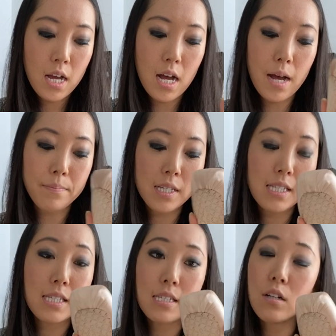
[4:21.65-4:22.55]
Um,
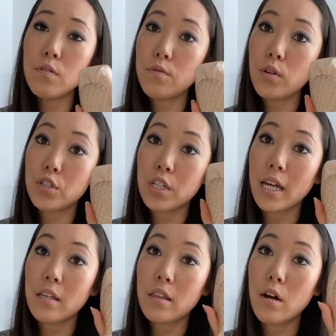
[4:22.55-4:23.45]
this is still a full
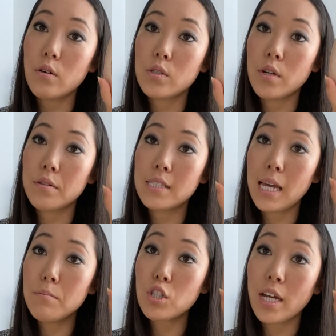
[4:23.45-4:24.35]
shank though, so
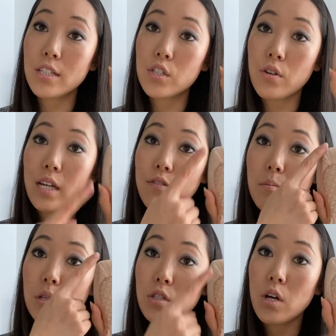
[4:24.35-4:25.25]
same shank strength
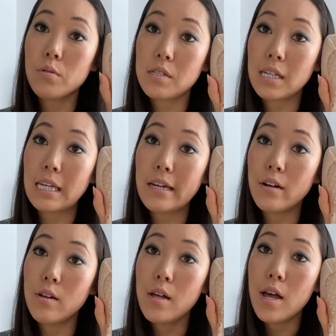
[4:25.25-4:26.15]
from the toe to the
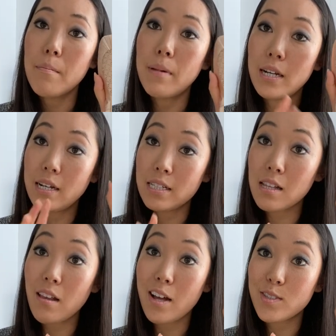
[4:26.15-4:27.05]
heel, but it is
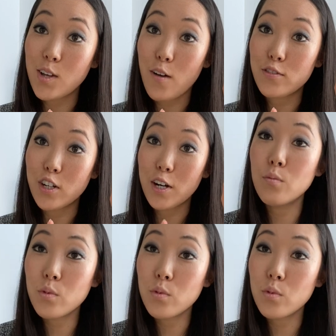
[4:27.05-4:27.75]
a lot softer.